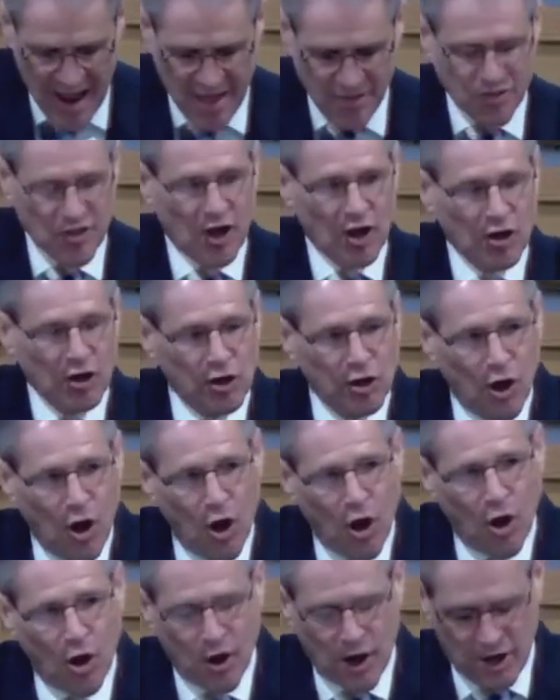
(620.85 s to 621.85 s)
the
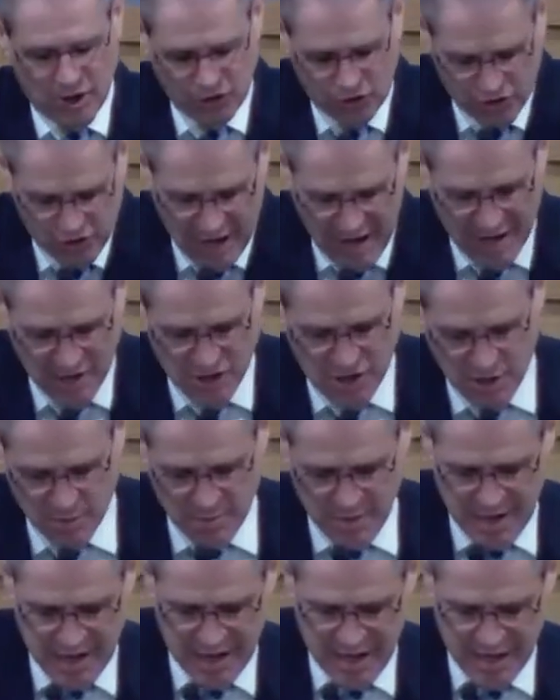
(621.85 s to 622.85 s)
Lord said to
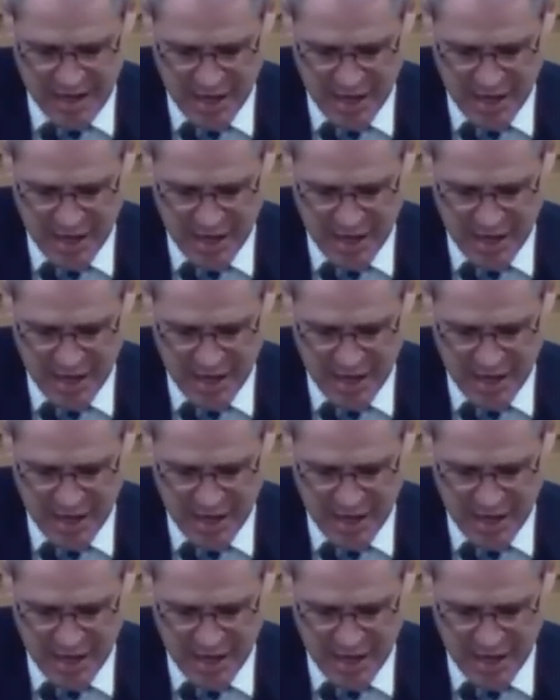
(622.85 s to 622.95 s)
me,